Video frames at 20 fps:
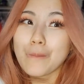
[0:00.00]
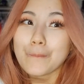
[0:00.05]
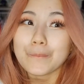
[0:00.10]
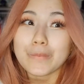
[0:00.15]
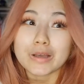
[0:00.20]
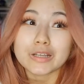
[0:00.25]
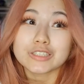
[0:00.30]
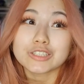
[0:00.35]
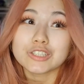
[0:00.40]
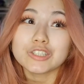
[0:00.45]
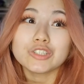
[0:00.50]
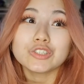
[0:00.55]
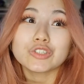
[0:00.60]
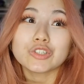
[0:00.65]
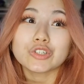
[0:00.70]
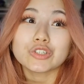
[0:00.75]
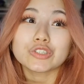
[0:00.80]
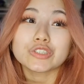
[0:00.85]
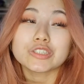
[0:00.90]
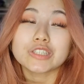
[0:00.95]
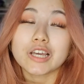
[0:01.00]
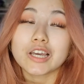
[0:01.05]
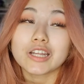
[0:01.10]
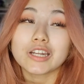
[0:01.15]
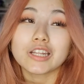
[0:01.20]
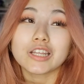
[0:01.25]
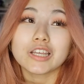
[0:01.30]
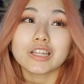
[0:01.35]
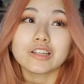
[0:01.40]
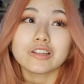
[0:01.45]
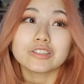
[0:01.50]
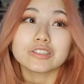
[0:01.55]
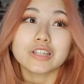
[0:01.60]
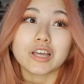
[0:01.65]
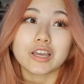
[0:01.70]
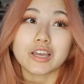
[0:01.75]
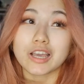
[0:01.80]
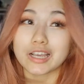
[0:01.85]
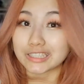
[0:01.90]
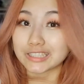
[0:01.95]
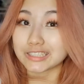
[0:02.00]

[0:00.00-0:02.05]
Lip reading: My sister said it looks like a